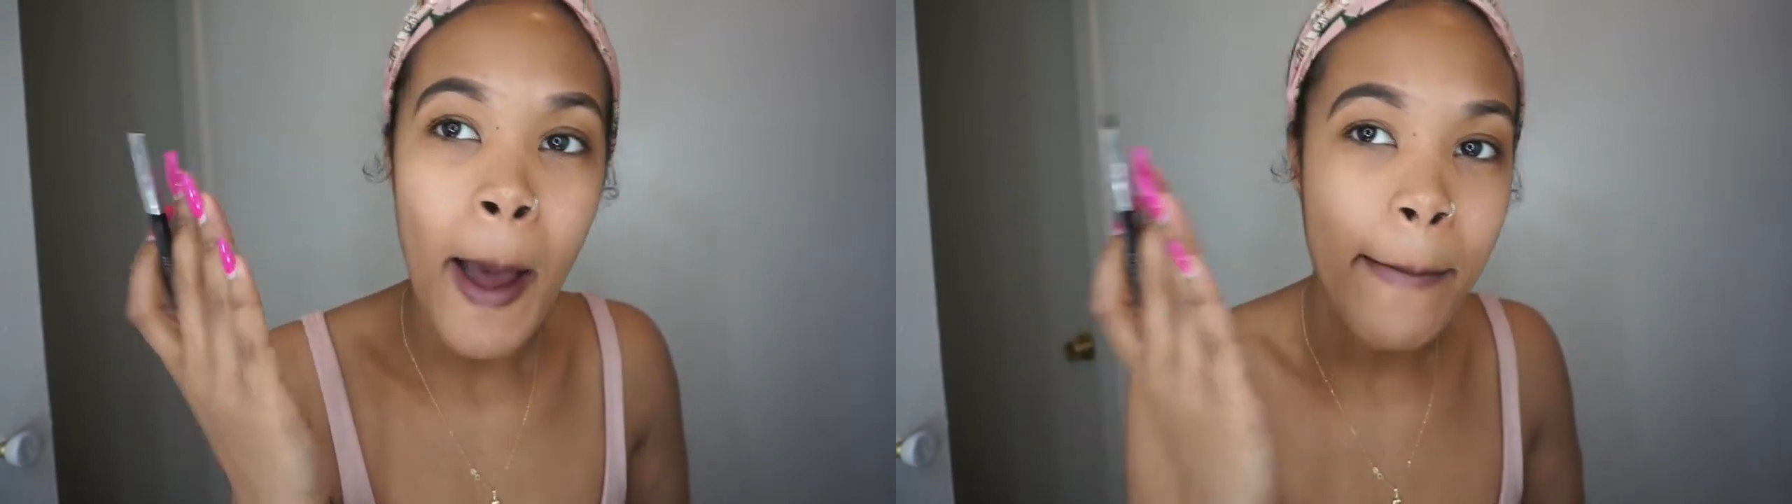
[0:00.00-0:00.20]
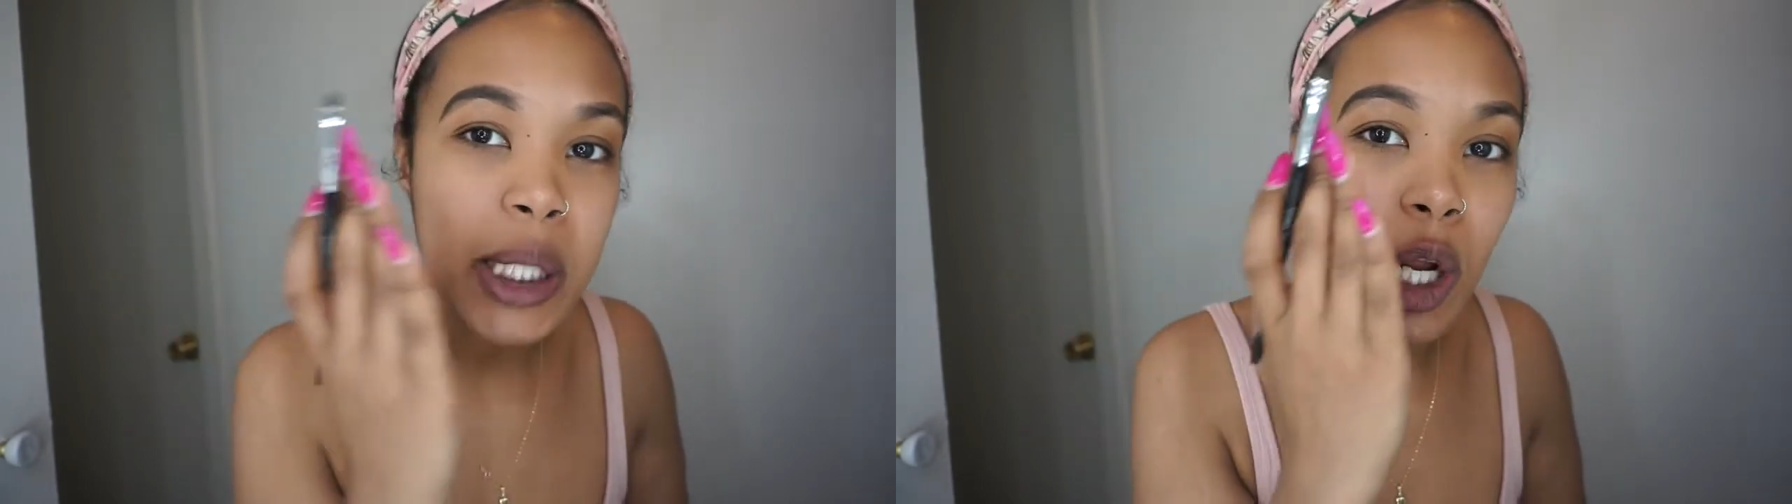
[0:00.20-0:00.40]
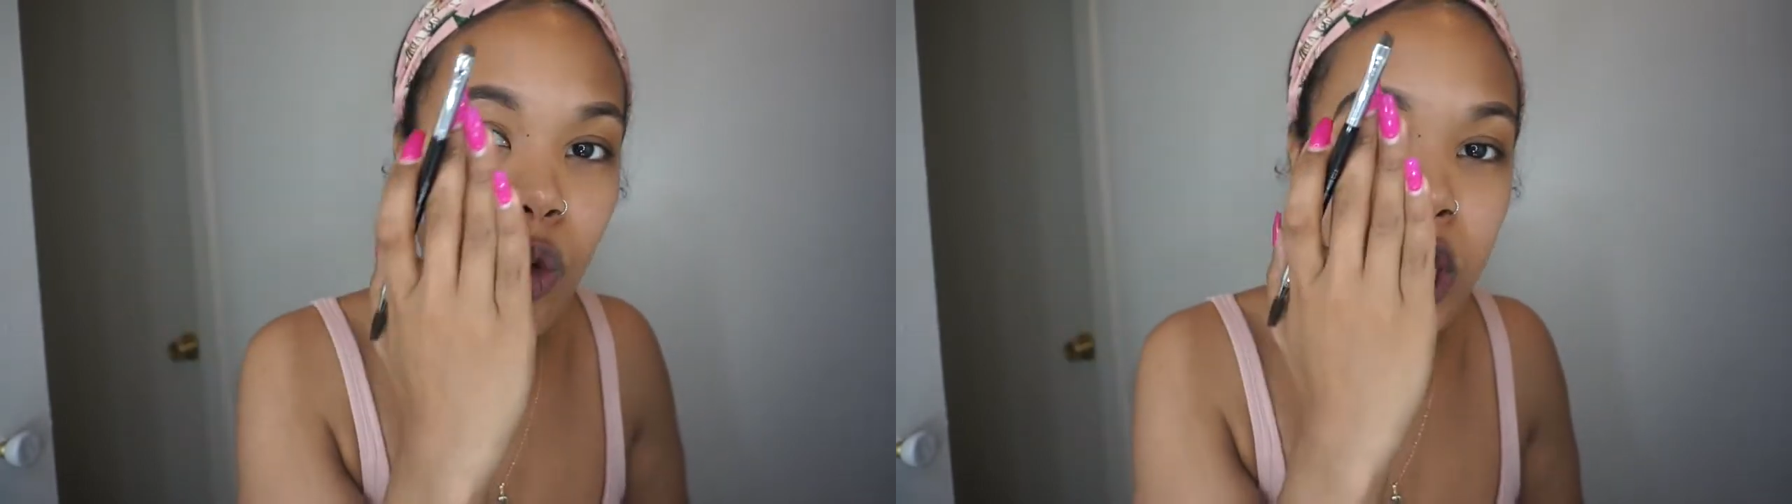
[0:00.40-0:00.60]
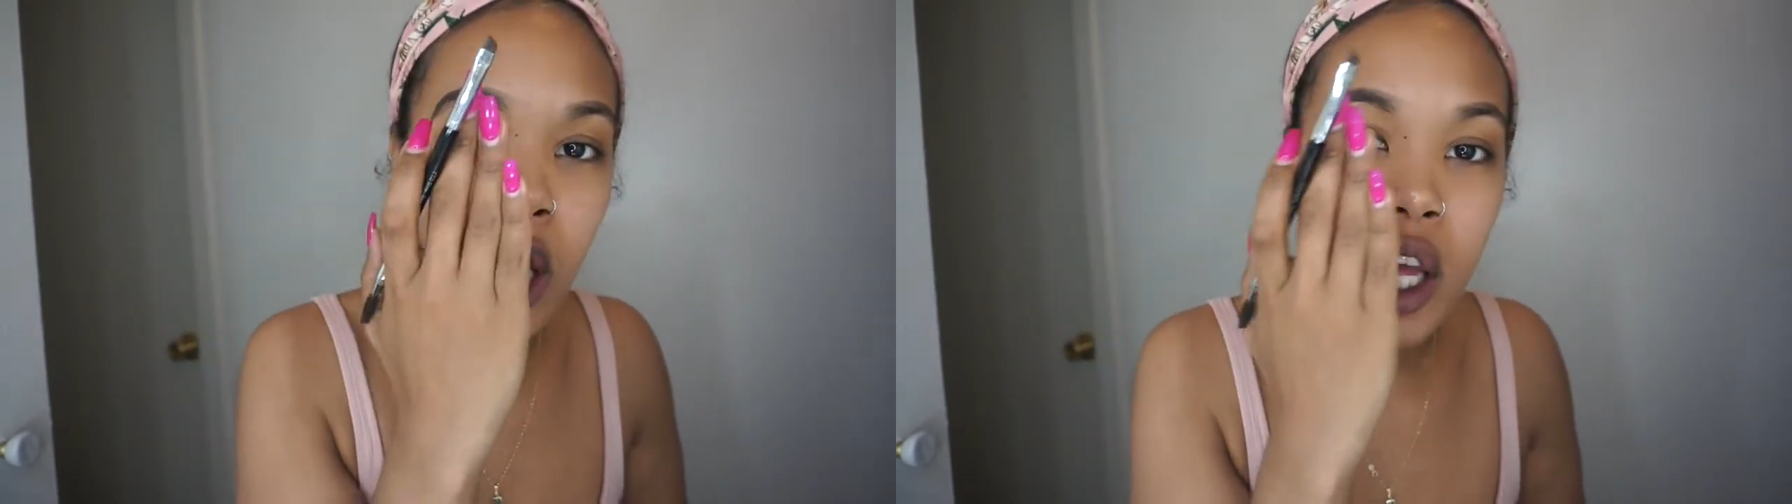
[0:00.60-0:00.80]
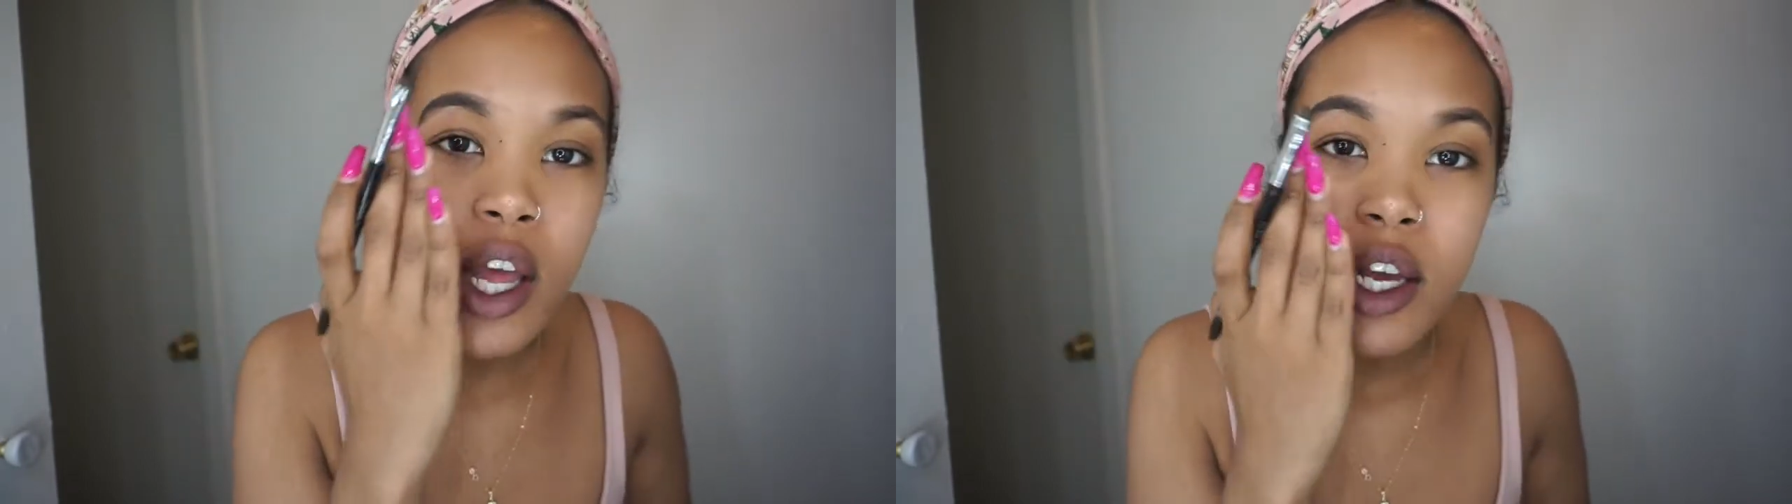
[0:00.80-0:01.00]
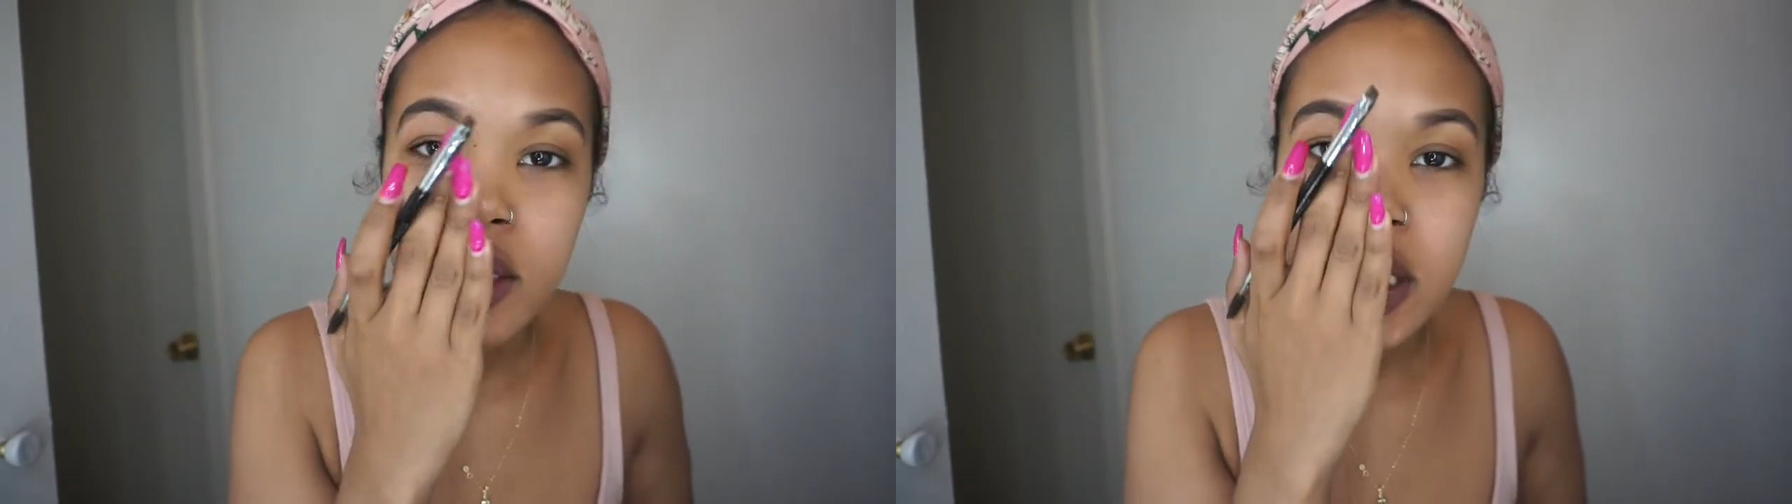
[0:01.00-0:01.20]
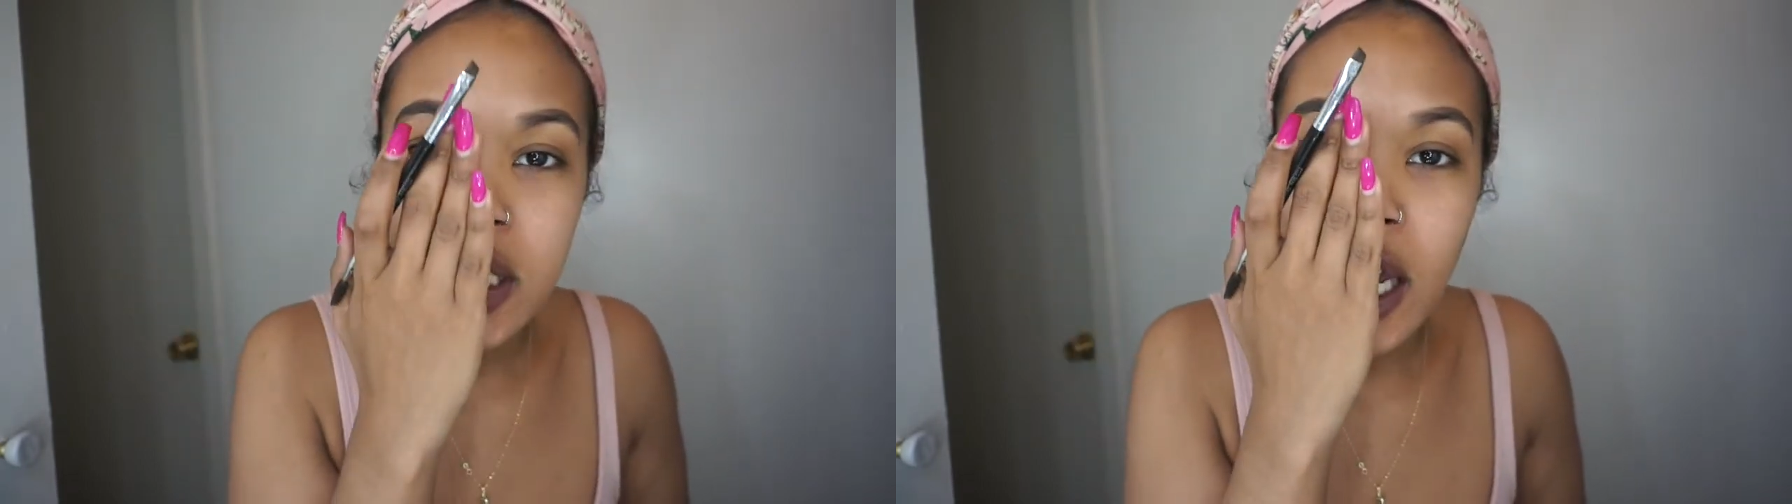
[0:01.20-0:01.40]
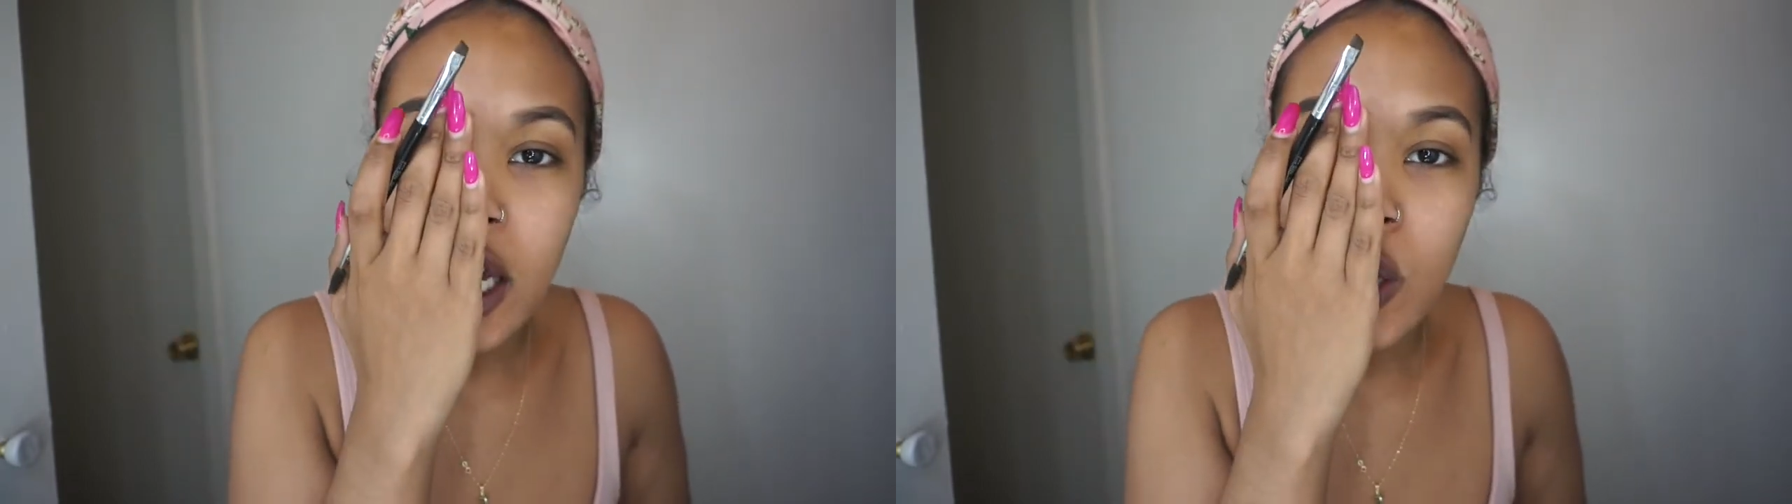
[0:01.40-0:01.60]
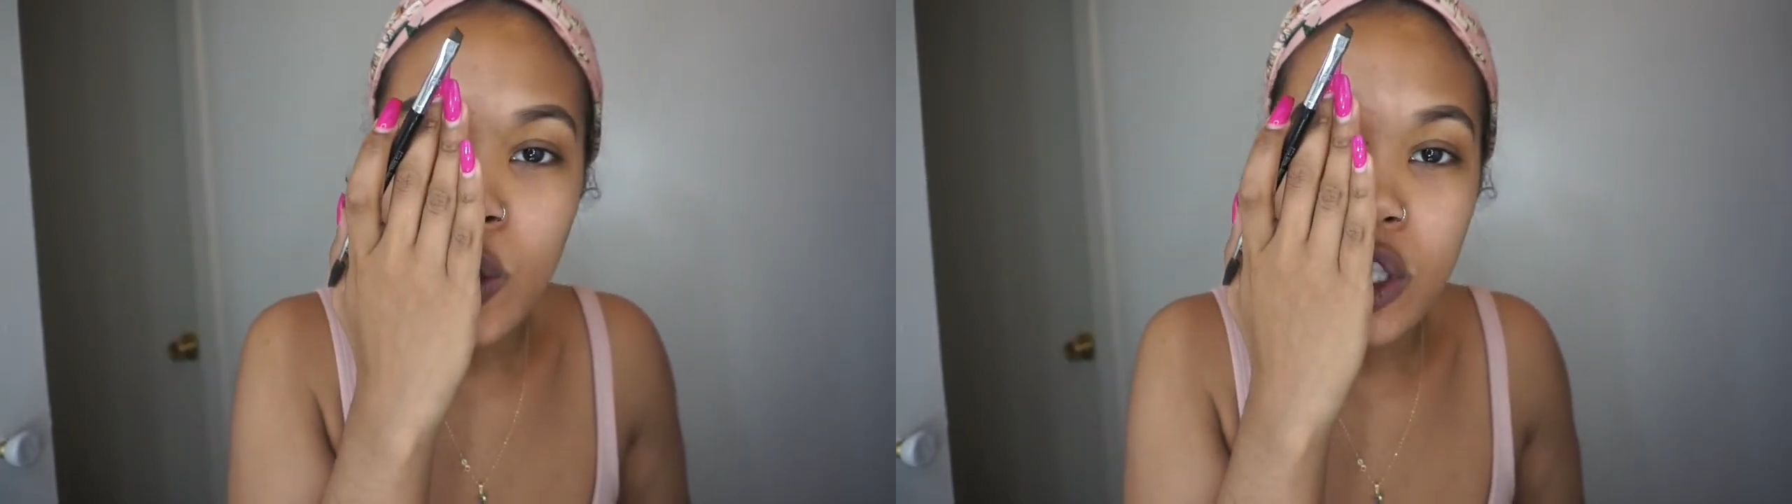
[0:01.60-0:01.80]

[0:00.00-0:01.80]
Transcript: but then it was like shadow